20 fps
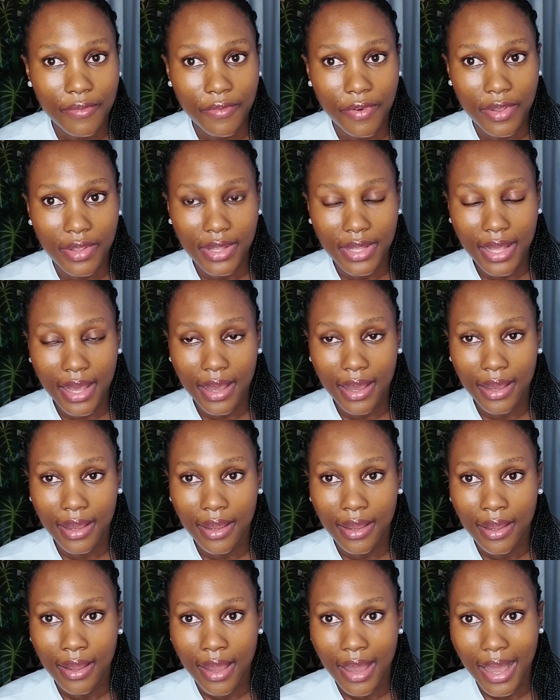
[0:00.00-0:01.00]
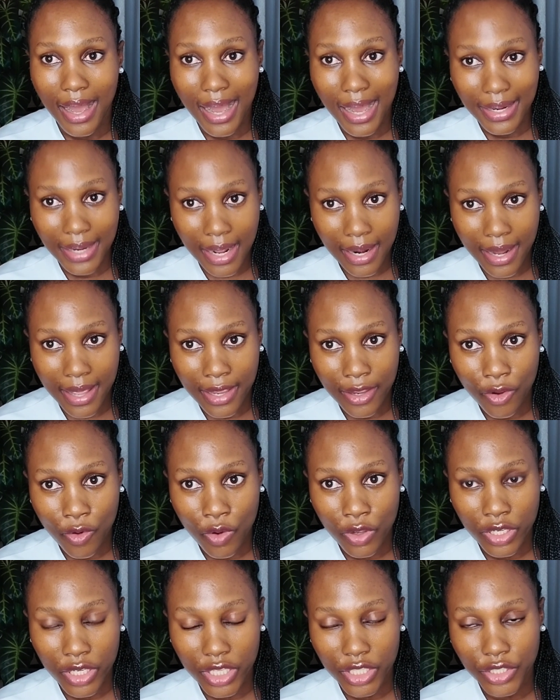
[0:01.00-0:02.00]
for the underlying
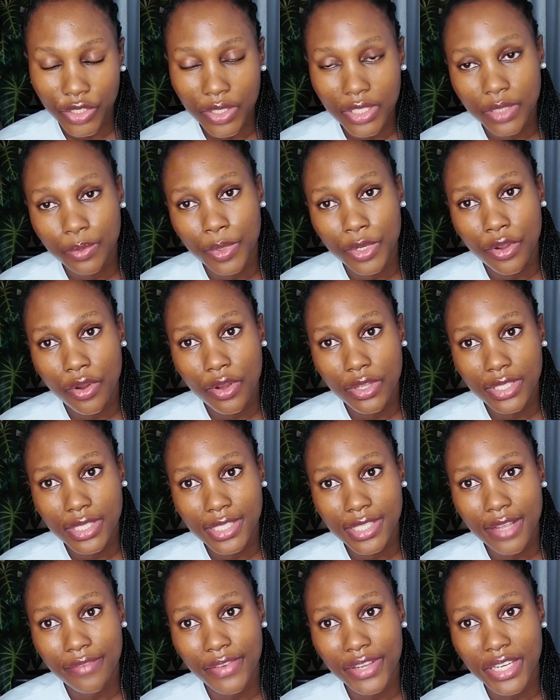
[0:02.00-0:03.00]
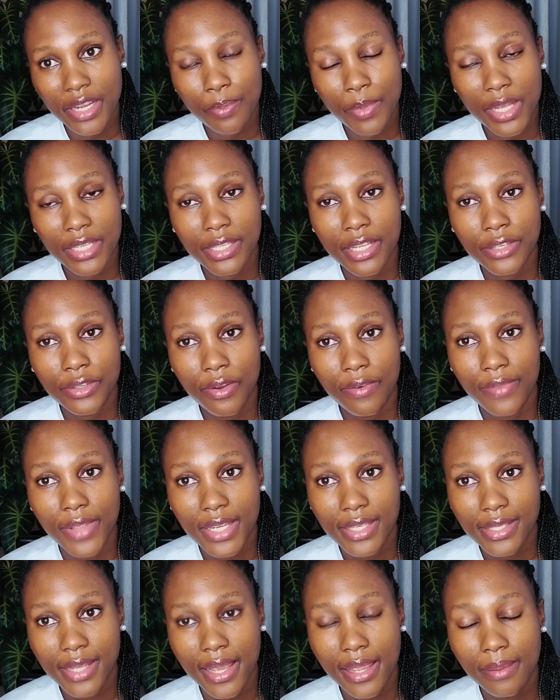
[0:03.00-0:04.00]
conditions, because 70% of the
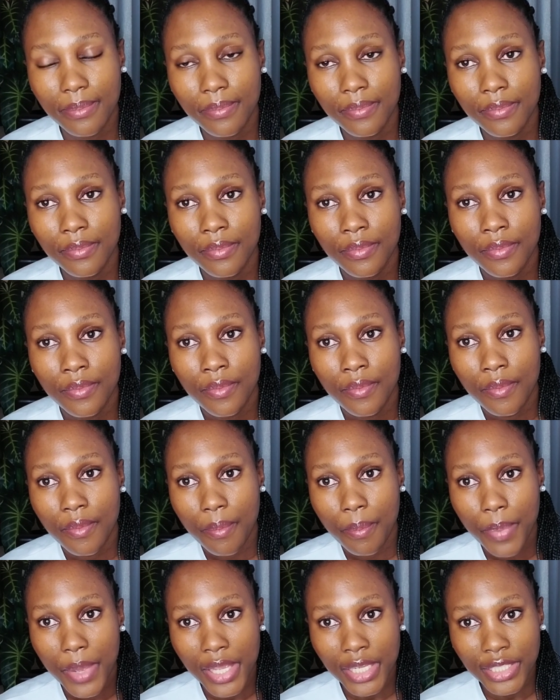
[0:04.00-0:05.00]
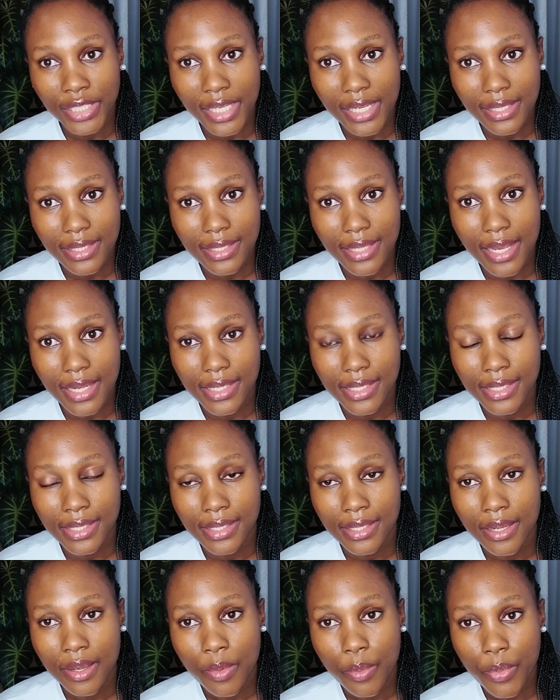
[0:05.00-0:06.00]
time, patients that
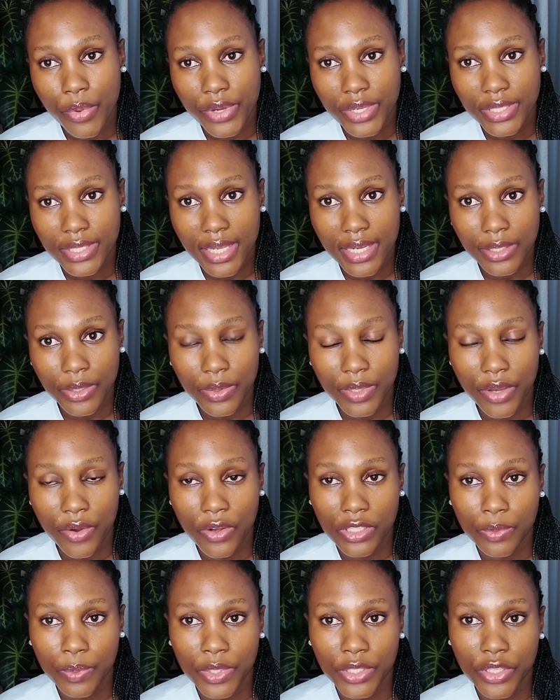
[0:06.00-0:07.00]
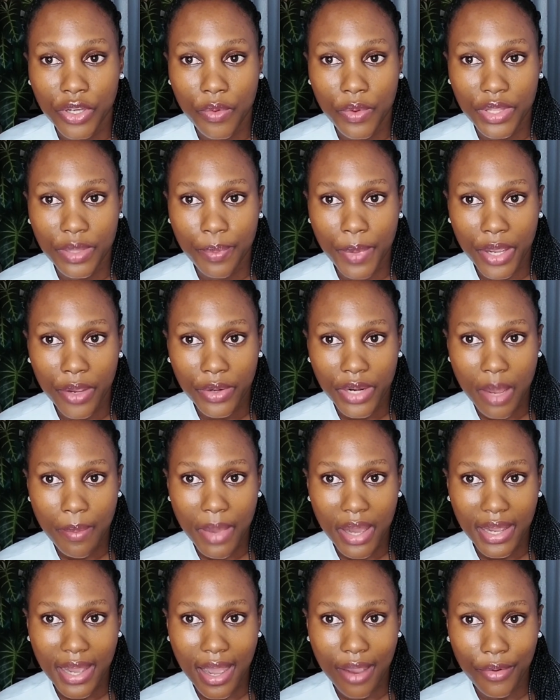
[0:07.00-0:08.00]
present to the hospital with
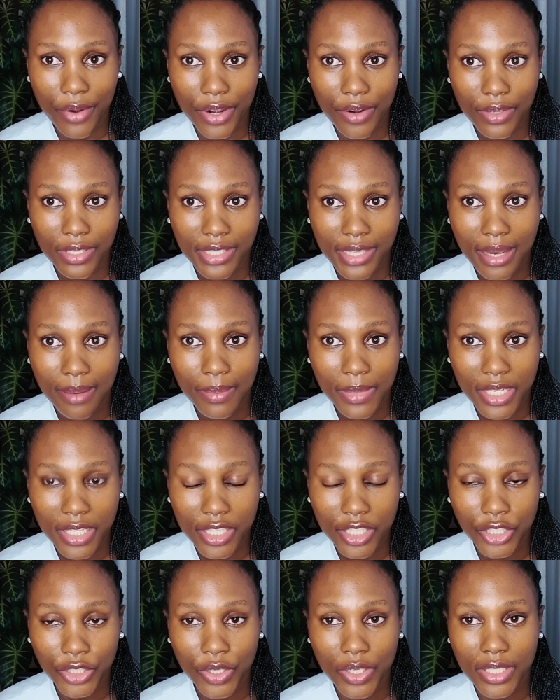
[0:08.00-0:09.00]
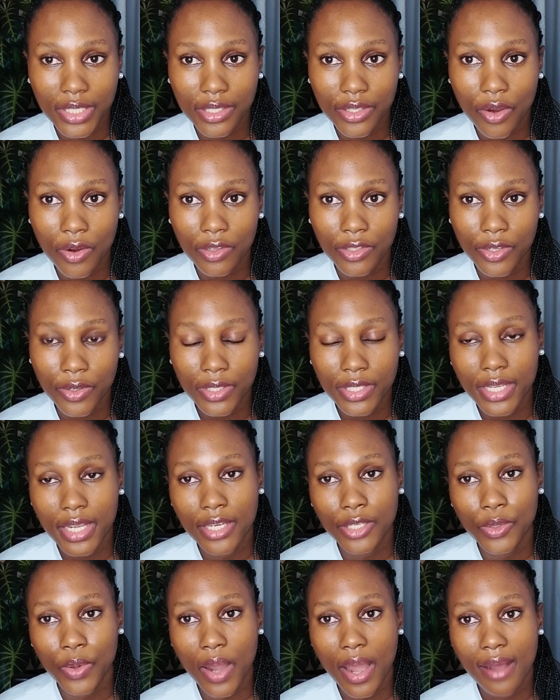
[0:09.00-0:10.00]
Pyoderma Gangrenosum lesions also
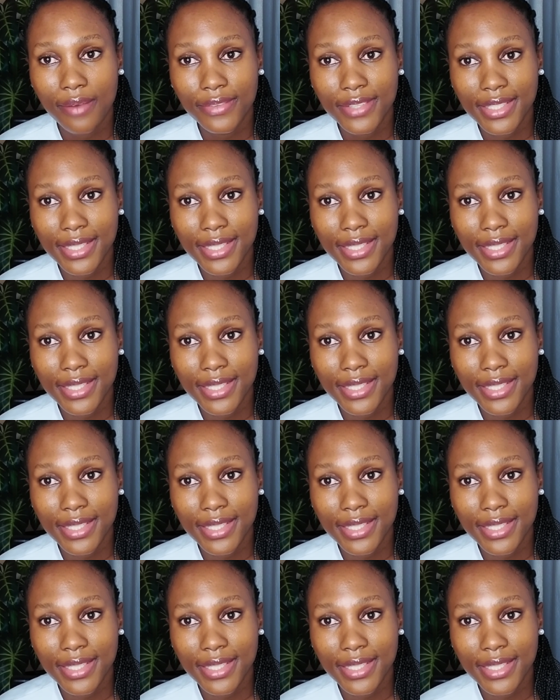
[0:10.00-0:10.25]
tend to have